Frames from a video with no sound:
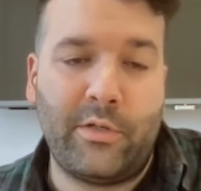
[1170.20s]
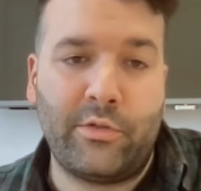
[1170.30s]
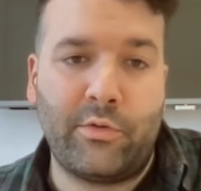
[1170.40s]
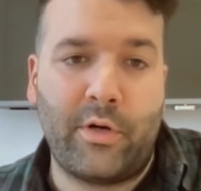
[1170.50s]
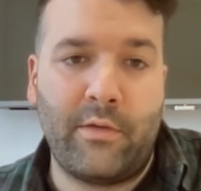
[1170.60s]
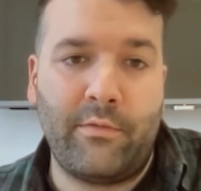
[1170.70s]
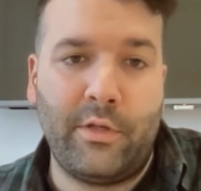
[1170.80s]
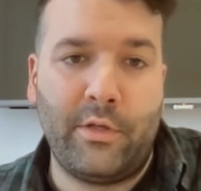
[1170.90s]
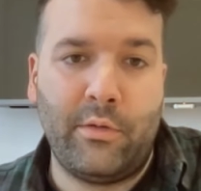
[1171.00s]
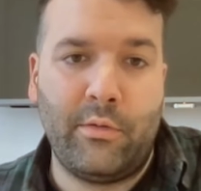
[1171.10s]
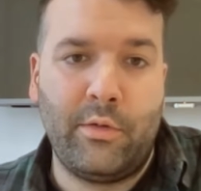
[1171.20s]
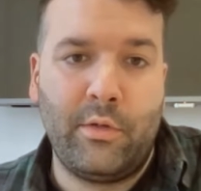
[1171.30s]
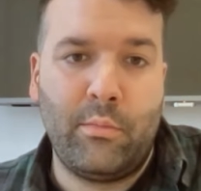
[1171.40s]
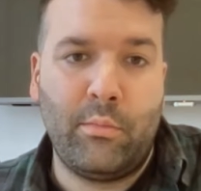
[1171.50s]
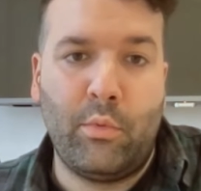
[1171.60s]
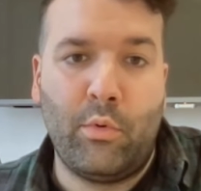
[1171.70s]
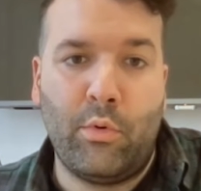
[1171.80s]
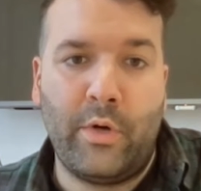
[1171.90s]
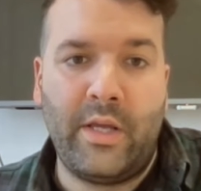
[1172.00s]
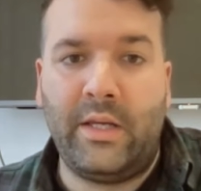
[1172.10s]
drive you
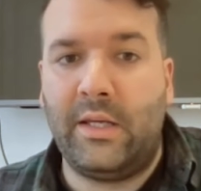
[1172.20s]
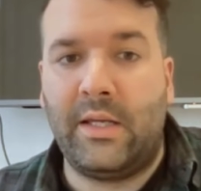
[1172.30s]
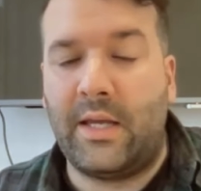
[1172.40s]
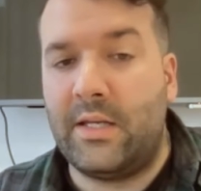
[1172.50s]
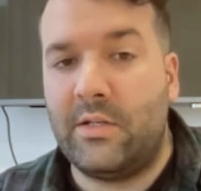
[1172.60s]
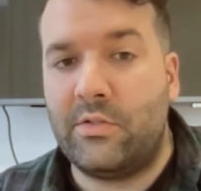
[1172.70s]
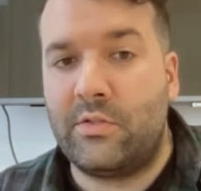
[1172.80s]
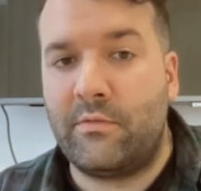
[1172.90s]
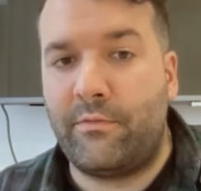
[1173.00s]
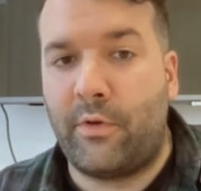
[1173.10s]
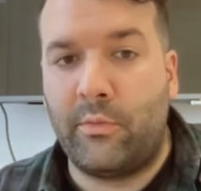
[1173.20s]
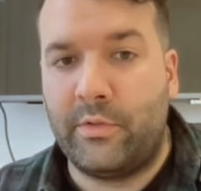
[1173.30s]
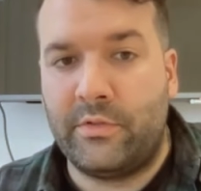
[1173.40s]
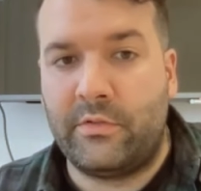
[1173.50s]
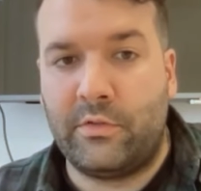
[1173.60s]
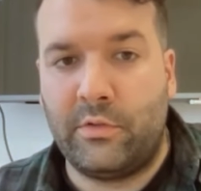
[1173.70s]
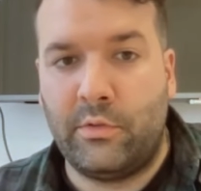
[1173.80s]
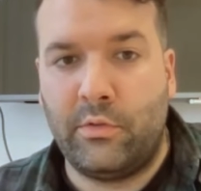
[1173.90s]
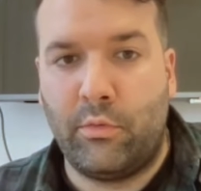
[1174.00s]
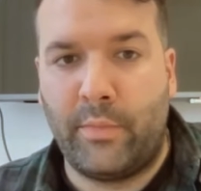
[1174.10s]
more engaged followers to
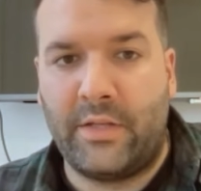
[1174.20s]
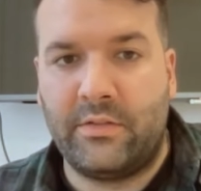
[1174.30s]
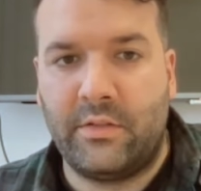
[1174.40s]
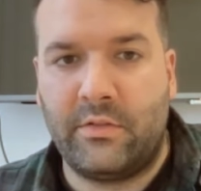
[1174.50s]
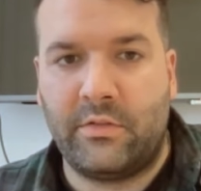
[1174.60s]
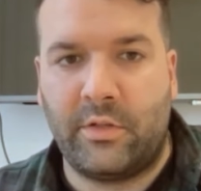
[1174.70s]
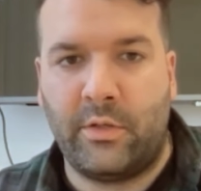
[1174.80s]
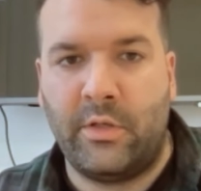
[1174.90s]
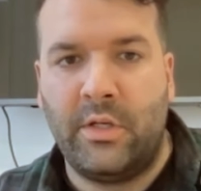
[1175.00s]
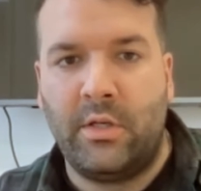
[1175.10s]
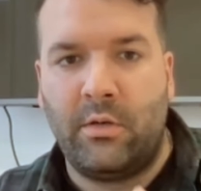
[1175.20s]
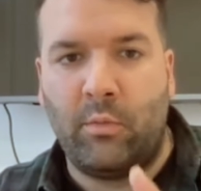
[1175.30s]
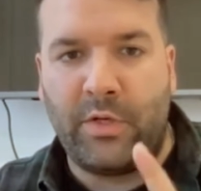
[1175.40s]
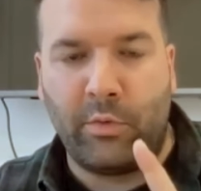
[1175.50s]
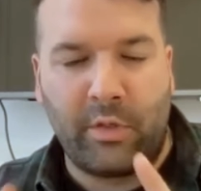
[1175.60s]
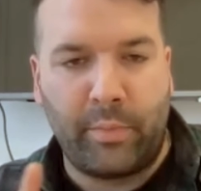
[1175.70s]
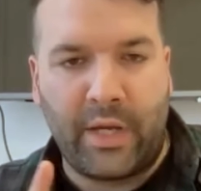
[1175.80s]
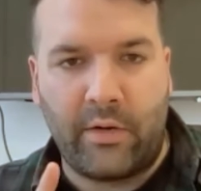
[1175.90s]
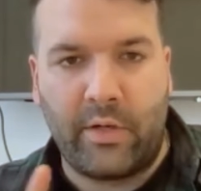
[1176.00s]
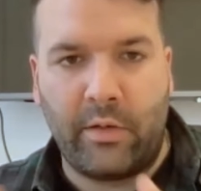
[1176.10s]
your message. So when you're
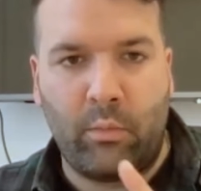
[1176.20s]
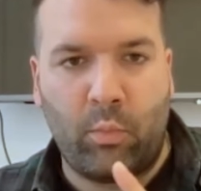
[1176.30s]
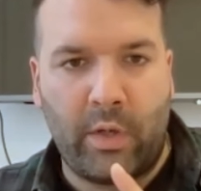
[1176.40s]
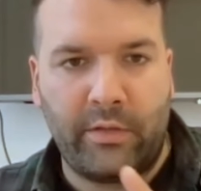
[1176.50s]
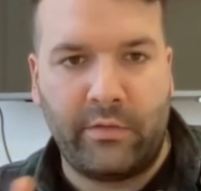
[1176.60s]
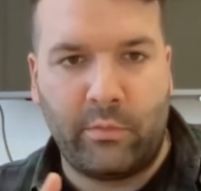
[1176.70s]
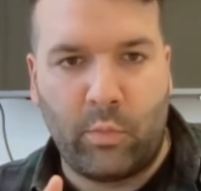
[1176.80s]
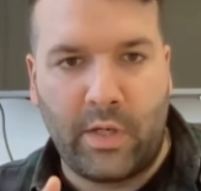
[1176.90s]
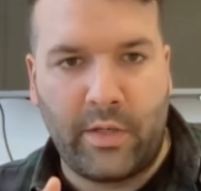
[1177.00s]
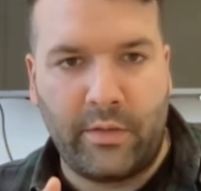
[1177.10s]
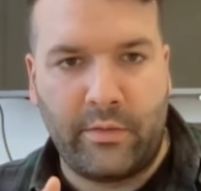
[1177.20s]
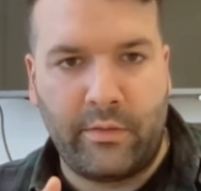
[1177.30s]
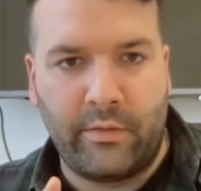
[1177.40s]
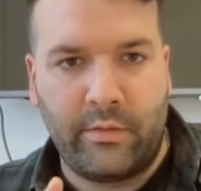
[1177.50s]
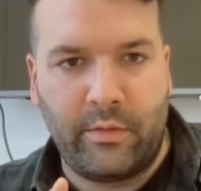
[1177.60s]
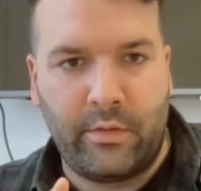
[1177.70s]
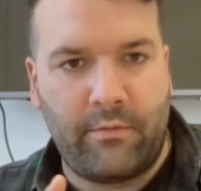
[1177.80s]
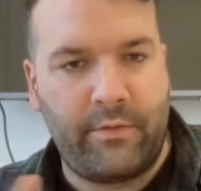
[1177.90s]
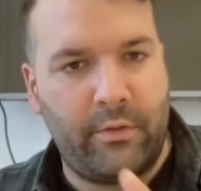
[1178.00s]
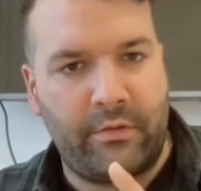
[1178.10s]
comparing 1 to 1, it
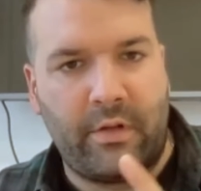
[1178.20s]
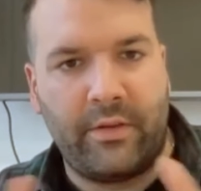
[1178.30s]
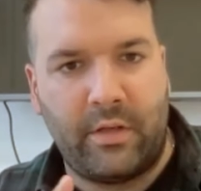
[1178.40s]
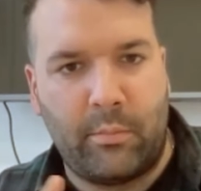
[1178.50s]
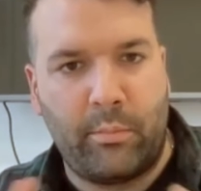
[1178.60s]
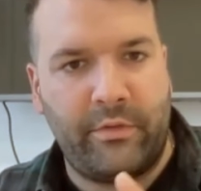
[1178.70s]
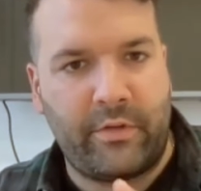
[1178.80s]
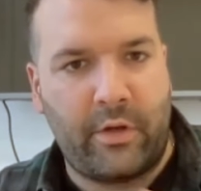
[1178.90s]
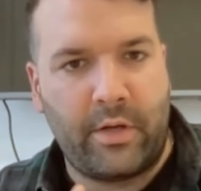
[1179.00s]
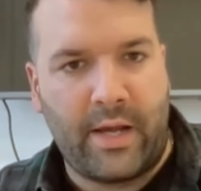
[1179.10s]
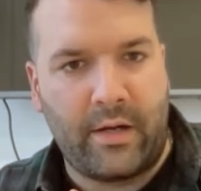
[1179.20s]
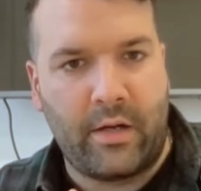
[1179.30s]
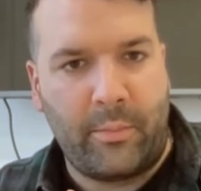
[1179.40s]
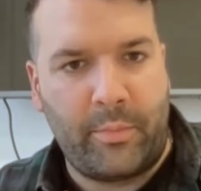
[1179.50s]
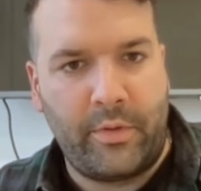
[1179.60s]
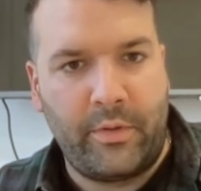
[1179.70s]
feels like the numbers don't add up.